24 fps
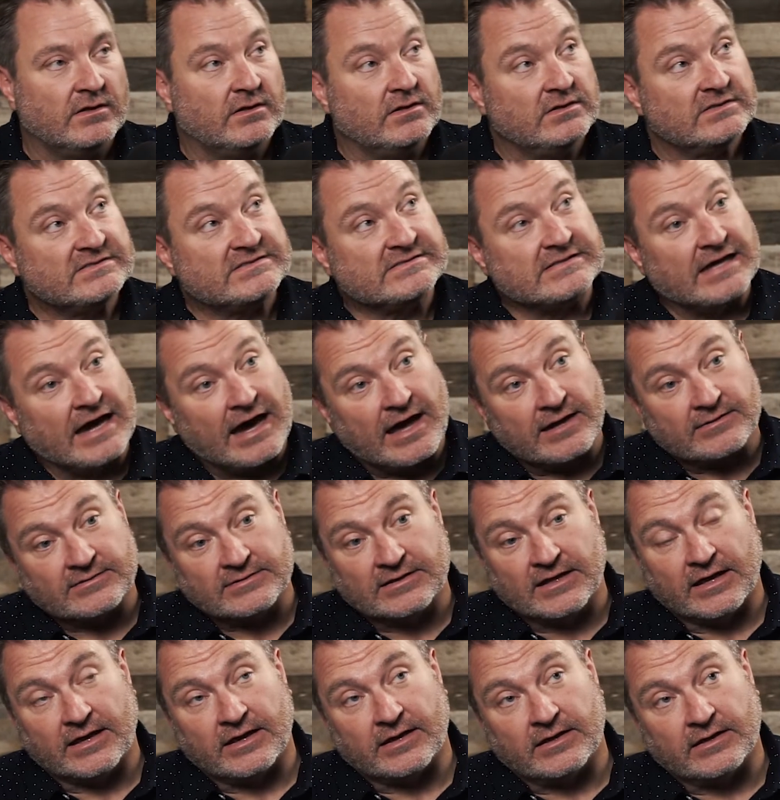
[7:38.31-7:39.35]

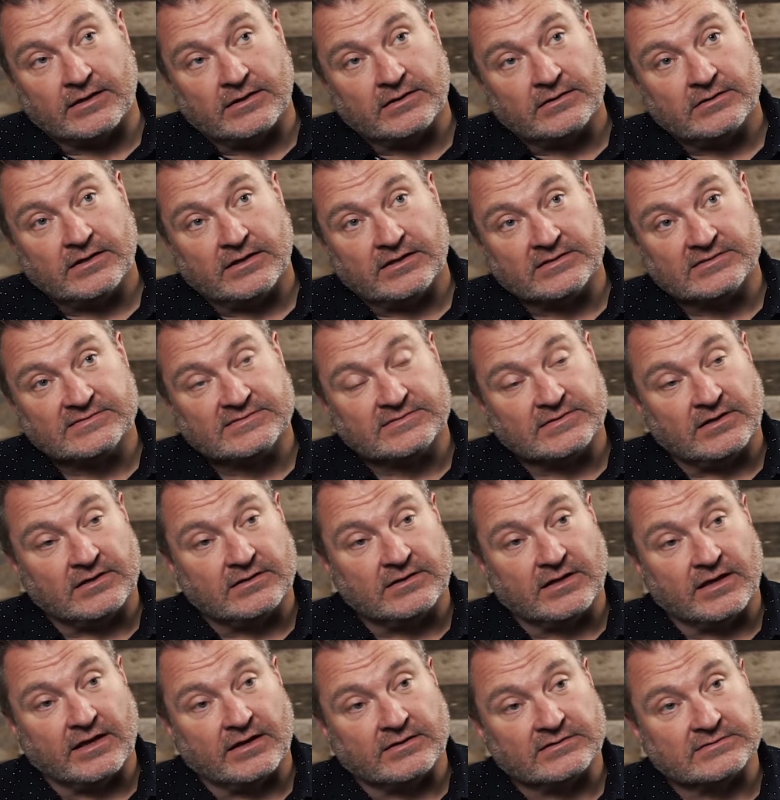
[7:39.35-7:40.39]
Saturday and
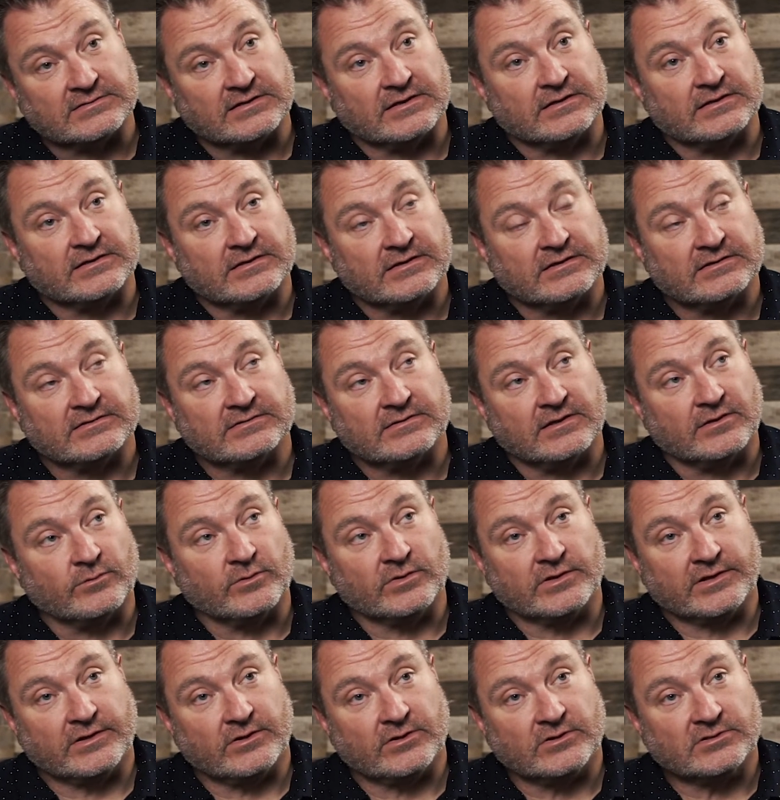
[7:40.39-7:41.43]
Sunday, I was like, this thing
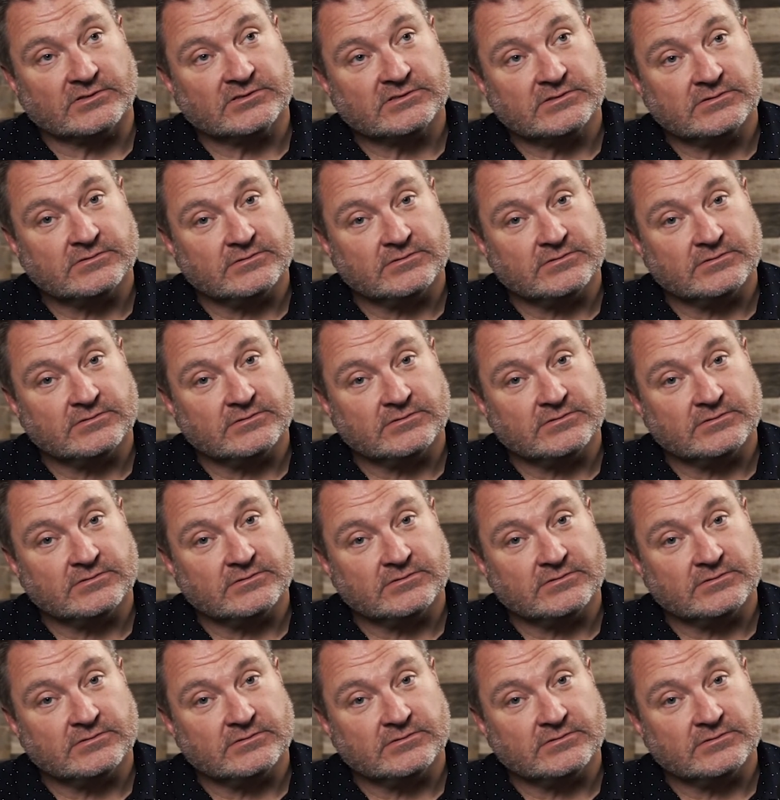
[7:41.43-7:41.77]
really hurts.